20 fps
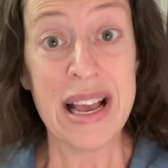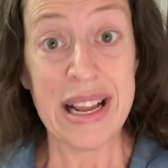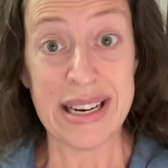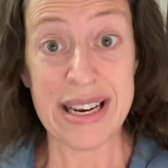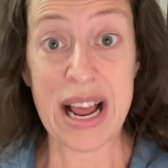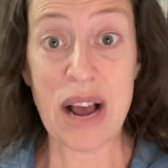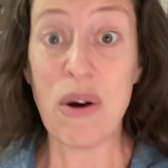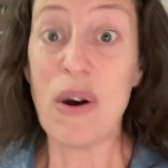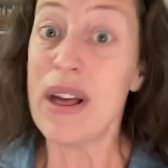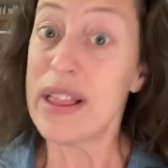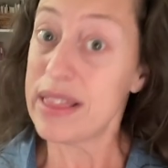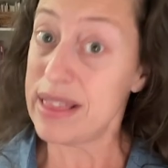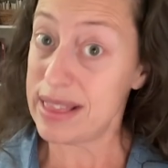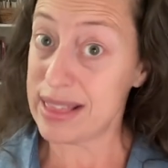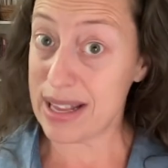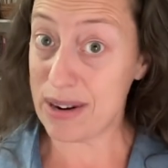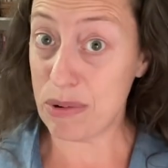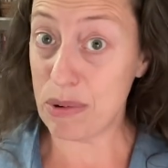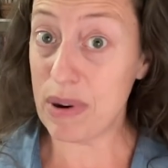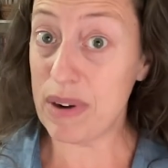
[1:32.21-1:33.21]
Now,
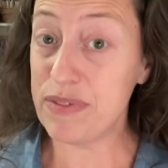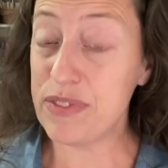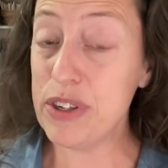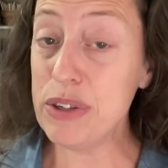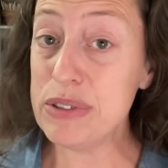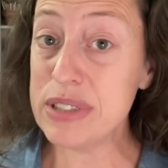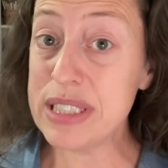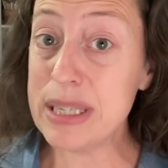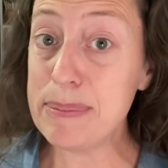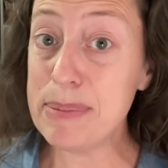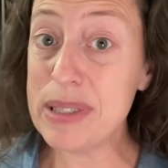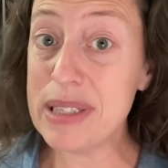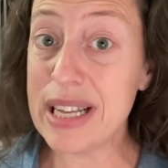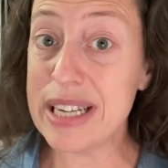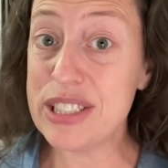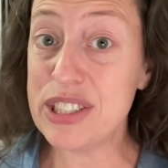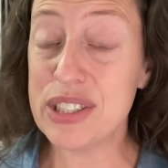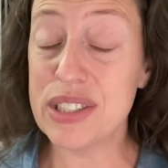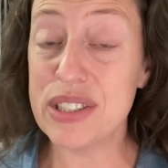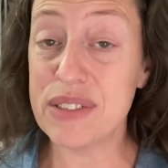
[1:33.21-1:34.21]
there were a few
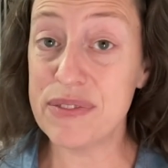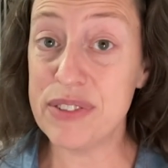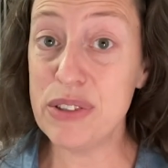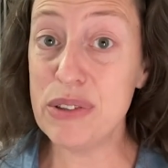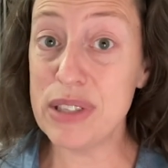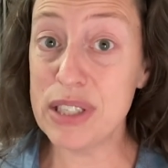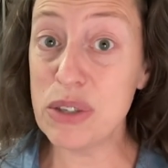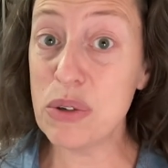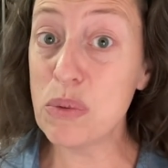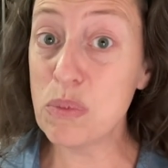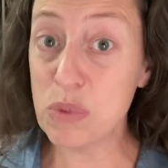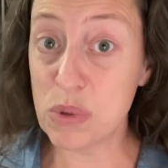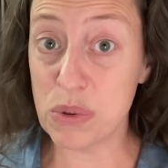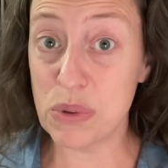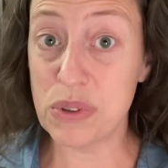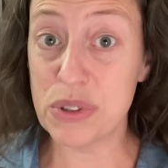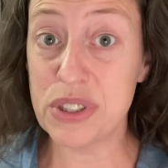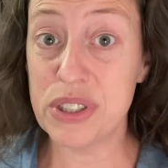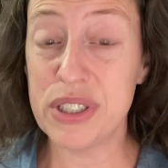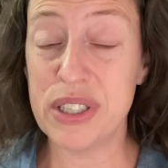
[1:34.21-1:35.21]
stipulations, a few little
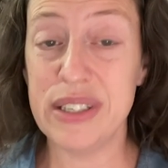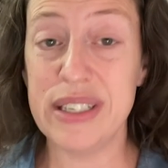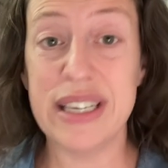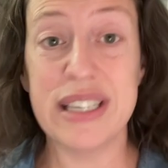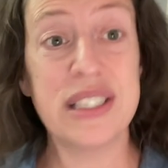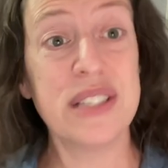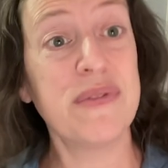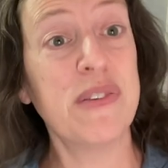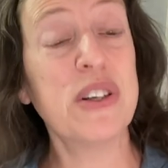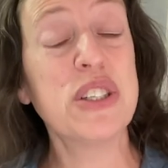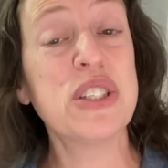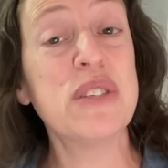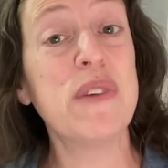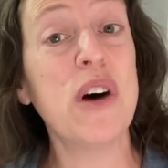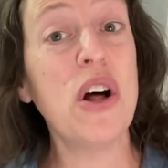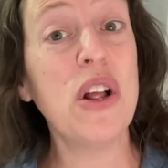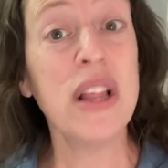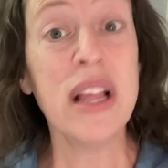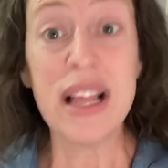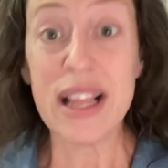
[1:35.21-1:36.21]
rules to this. First of
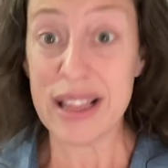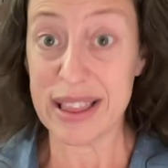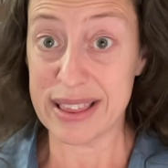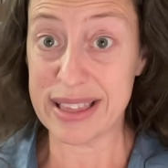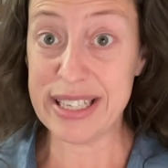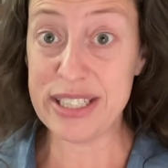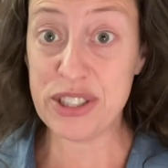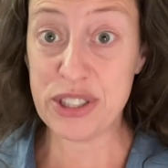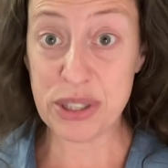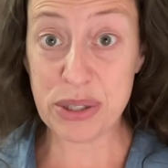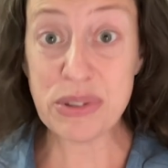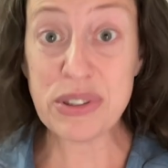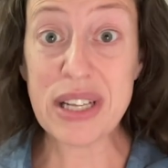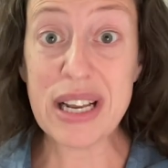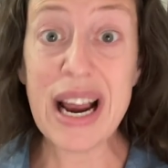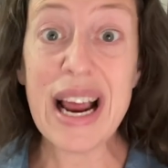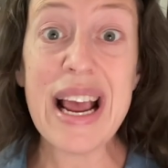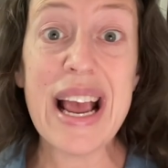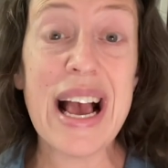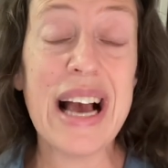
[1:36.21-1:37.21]
all, the shoes
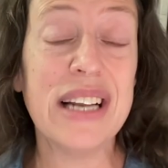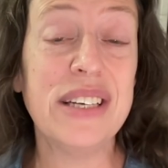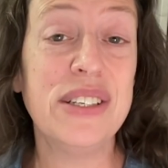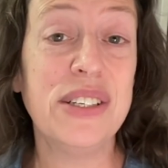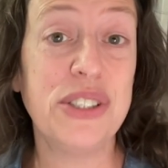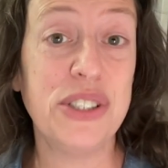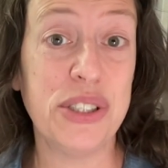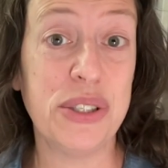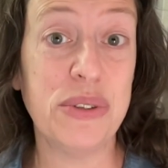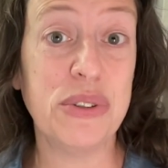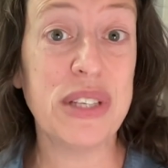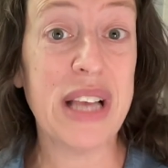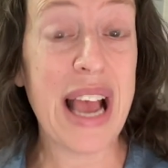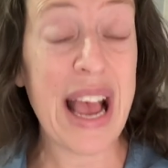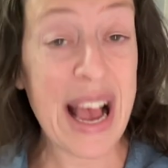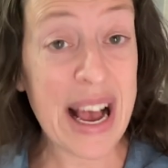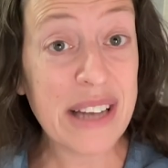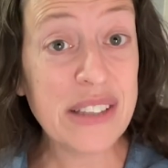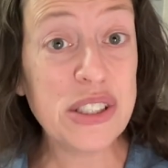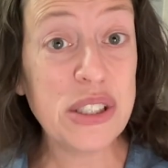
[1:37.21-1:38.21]
that I had to choose
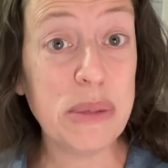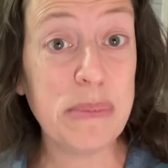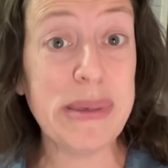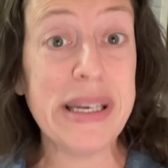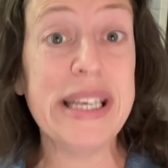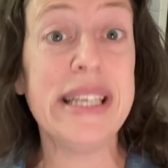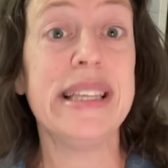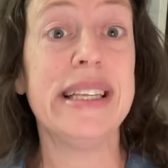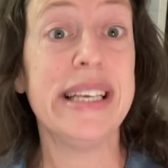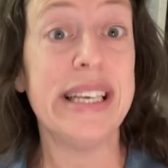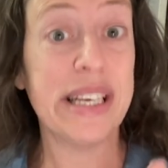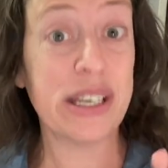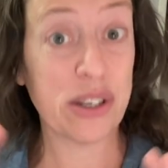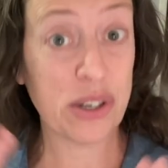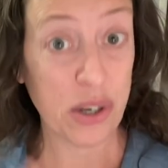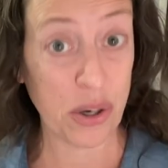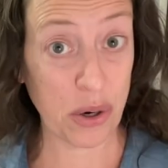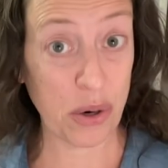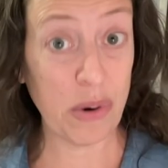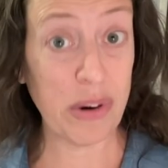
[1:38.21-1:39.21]
had to be the
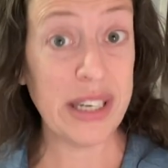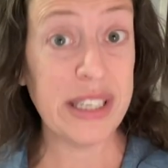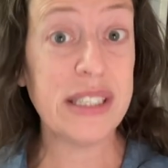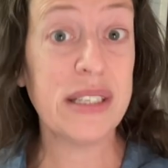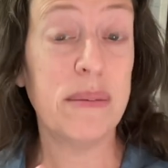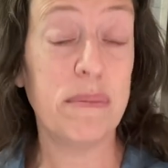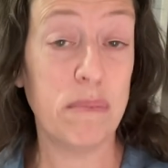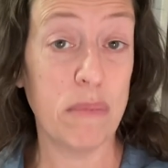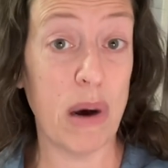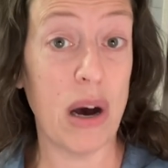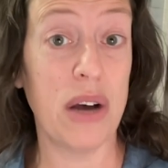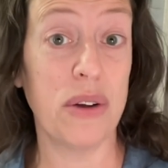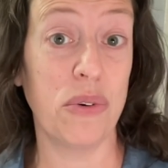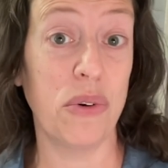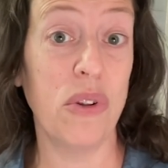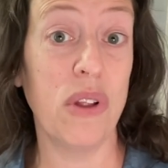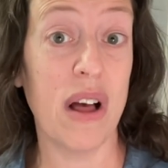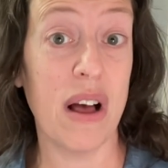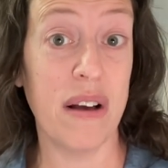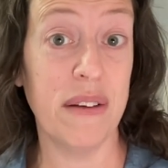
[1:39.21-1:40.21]
current
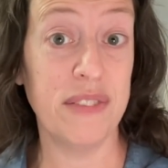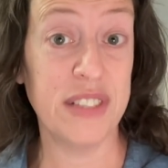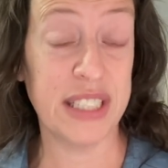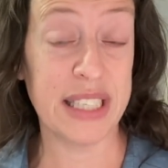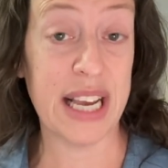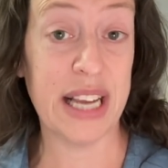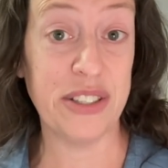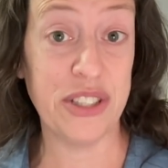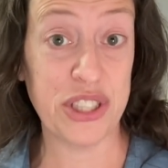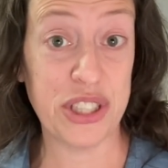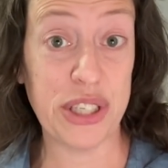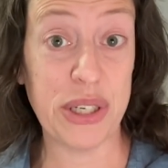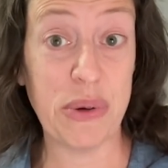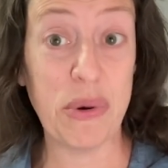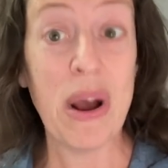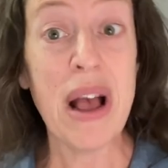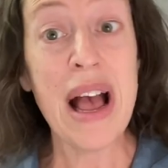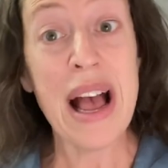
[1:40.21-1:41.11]
model of said shoe.